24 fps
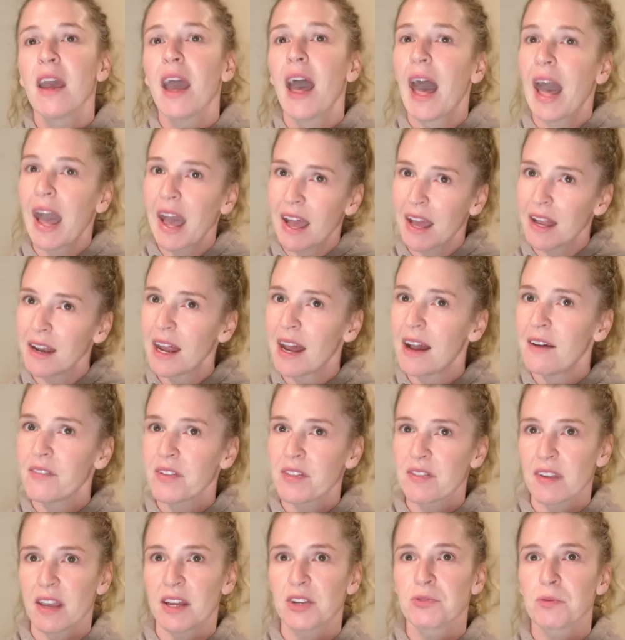and have it
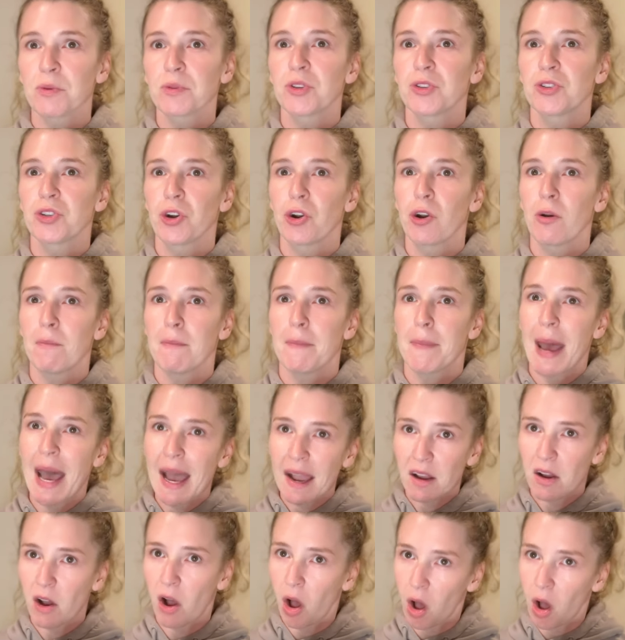scheduled to turn back